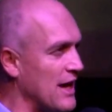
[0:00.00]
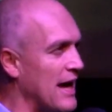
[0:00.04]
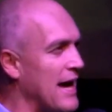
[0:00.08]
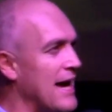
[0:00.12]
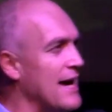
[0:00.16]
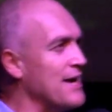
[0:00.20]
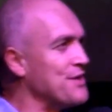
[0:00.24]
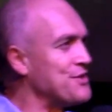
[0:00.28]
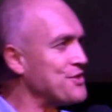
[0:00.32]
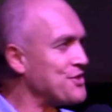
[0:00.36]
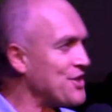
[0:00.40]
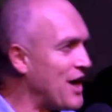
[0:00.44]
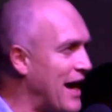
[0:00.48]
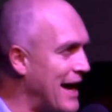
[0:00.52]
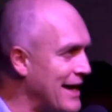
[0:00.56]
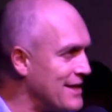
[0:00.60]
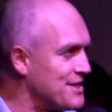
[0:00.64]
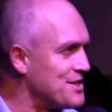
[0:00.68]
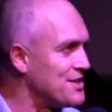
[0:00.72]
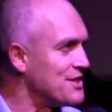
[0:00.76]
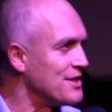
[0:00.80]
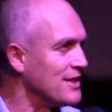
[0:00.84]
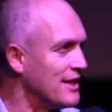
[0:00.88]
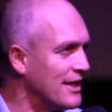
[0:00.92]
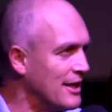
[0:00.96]
site
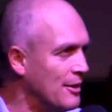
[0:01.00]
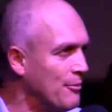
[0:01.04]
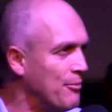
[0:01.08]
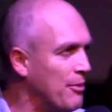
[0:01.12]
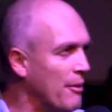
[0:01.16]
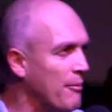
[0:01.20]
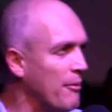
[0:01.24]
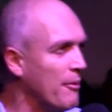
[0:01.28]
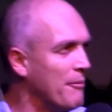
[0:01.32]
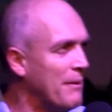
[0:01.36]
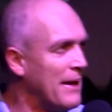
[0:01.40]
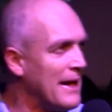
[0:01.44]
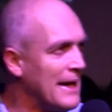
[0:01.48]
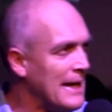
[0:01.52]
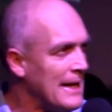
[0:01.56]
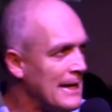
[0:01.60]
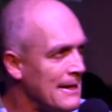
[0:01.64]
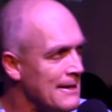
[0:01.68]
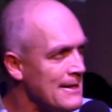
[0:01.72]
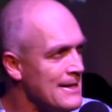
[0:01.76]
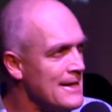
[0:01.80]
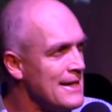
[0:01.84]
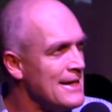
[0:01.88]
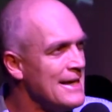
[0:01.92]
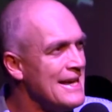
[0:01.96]
in Mpopomeni.
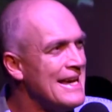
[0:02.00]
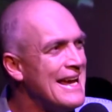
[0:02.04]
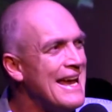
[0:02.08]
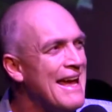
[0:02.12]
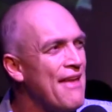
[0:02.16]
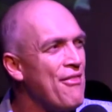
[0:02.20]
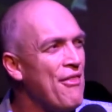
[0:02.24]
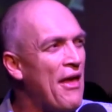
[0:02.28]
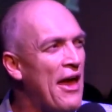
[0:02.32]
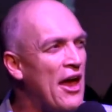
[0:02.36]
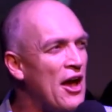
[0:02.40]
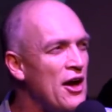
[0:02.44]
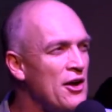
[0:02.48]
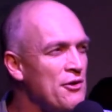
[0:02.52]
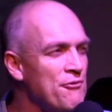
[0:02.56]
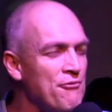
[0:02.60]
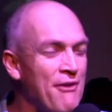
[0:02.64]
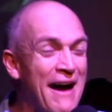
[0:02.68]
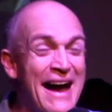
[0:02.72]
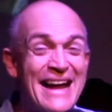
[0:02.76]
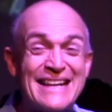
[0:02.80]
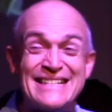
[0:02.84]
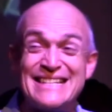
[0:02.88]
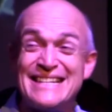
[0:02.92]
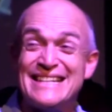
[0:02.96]
They are
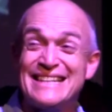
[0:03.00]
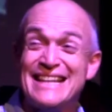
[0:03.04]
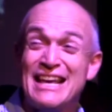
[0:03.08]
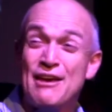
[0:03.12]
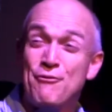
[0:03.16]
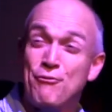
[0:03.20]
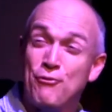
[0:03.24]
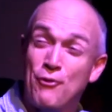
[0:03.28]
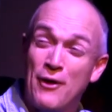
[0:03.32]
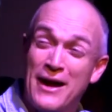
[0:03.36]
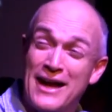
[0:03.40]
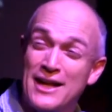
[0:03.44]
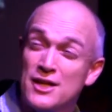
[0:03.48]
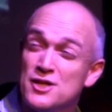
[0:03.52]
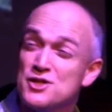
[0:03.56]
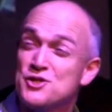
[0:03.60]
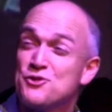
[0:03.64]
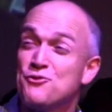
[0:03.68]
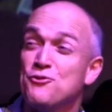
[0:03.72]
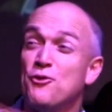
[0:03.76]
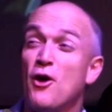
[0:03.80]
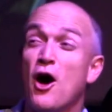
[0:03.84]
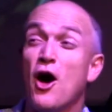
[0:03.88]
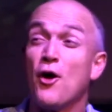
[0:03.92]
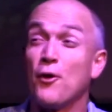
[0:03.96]
inviting their friends
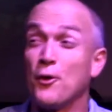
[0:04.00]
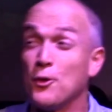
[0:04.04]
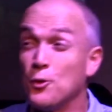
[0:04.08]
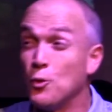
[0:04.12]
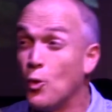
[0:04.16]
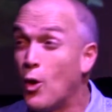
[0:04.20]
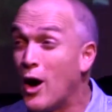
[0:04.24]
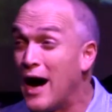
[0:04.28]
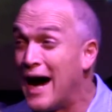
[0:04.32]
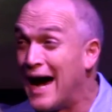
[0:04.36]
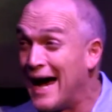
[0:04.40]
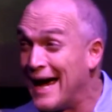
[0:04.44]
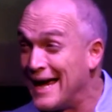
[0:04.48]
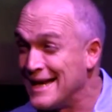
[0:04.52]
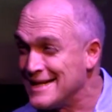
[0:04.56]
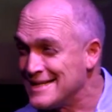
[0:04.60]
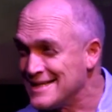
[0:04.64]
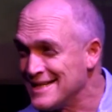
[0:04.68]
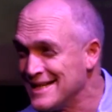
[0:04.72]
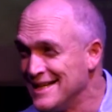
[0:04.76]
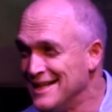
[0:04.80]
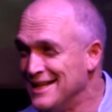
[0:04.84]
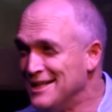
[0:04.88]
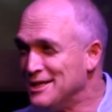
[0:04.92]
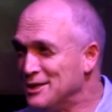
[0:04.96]
far and wide.
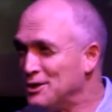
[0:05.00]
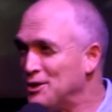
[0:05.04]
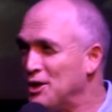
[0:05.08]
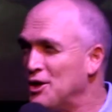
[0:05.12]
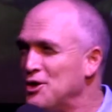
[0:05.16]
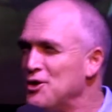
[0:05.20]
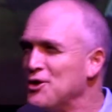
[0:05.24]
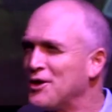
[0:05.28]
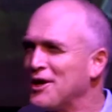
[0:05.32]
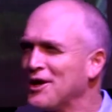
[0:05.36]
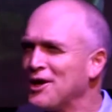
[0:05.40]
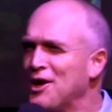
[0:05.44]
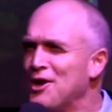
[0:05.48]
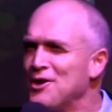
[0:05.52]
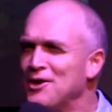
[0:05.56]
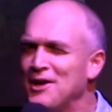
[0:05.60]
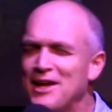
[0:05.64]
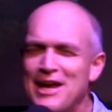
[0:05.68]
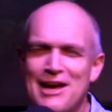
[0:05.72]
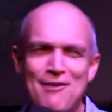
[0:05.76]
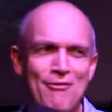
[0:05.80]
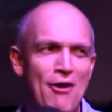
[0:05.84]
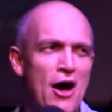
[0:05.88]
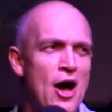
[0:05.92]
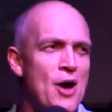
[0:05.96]
You know, you can only
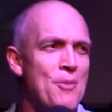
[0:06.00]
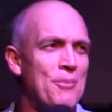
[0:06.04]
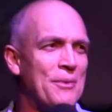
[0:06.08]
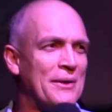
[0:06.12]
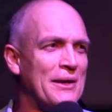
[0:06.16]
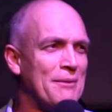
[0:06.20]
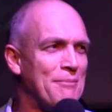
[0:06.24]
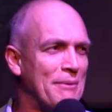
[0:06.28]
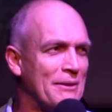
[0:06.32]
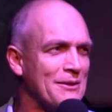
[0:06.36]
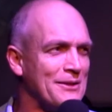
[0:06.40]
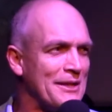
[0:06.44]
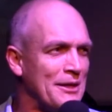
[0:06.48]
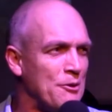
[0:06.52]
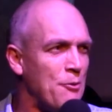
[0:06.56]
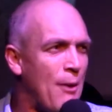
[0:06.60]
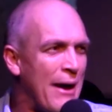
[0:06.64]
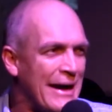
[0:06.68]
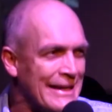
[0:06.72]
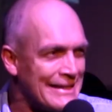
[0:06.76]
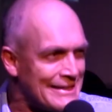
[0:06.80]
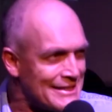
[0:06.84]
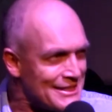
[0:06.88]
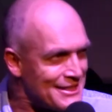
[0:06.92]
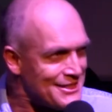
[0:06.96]
ever open a building
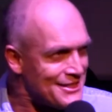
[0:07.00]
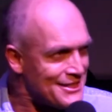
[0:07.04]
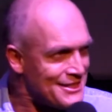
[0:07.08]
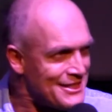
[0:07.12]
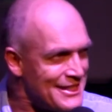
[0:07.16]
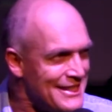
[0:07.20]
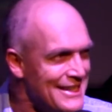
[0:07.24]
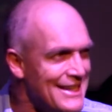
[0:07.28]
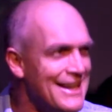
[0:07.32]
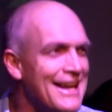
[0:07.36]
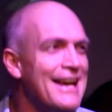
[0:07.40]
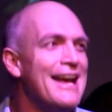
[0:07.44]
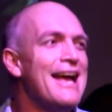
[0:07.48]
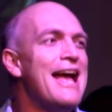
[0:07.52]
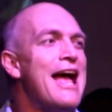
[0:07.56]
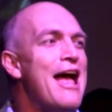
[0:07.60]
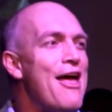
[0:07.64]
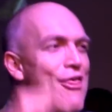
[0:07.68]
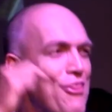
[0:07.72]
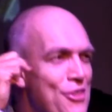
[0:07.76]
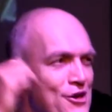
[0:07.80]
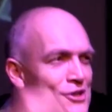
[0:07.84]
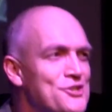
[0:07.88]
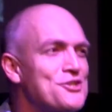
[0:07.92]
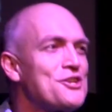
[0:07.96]
once.
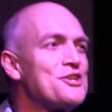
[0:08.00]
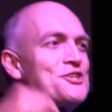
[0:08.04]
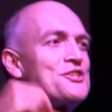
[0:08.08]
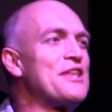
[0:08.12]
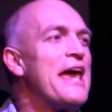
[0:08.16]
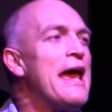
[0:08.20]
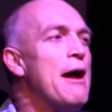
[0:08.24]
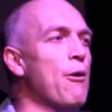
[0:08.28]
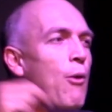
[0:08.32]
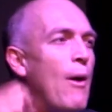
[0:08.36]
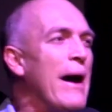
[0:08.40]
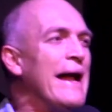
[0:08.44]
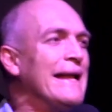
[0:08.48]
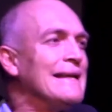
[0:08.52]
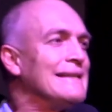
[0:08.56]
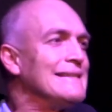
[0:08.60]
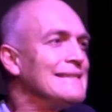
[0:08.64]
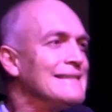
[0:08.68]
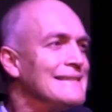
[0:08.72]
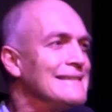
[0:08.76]
This is their once.